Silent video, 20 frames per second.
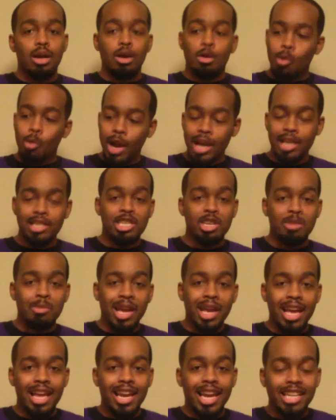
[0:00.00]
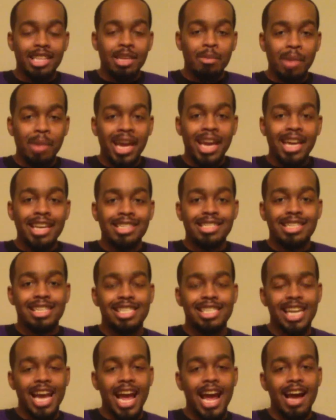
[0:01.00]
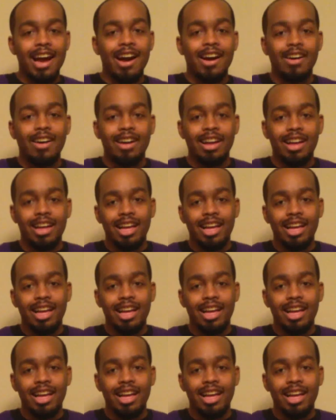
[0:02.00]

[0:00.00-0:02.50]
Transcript: Raising a man like the man is a child.